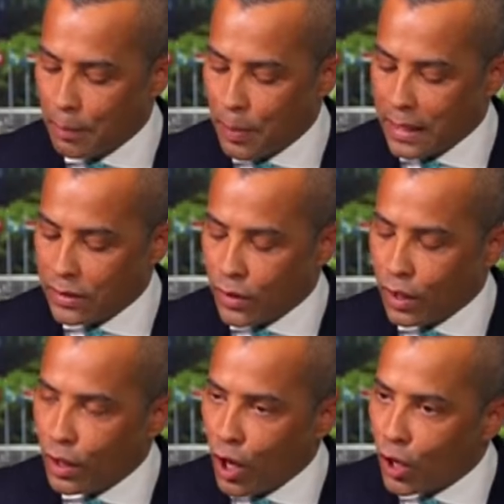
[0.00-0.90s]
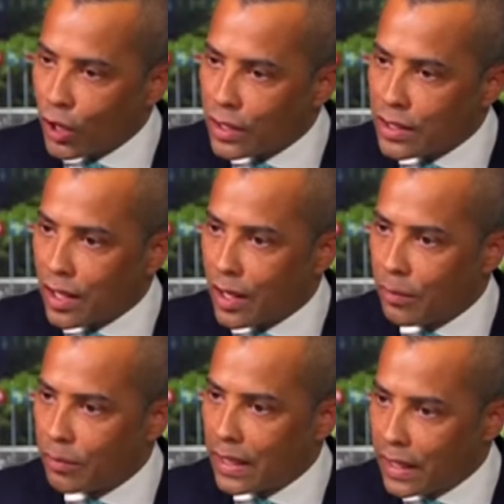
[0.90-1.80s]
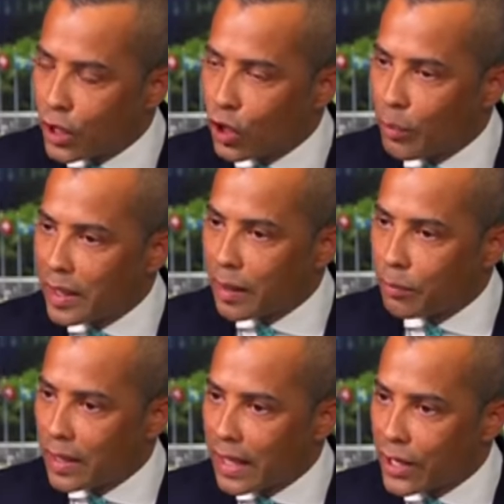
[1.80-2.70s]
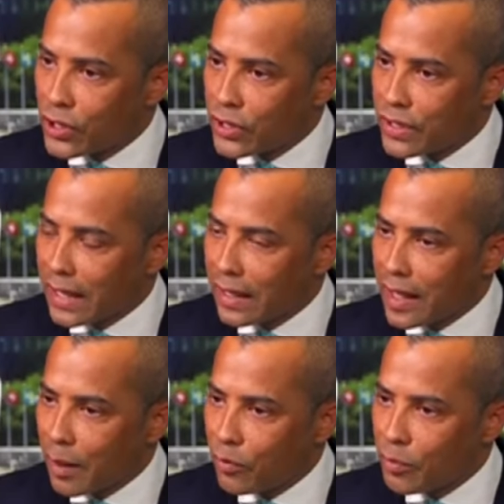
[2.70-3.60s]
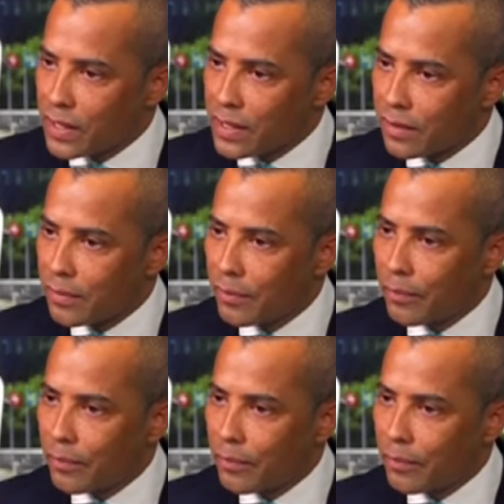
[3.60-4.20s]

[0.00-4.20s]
but the longer term economic implications that can come from this.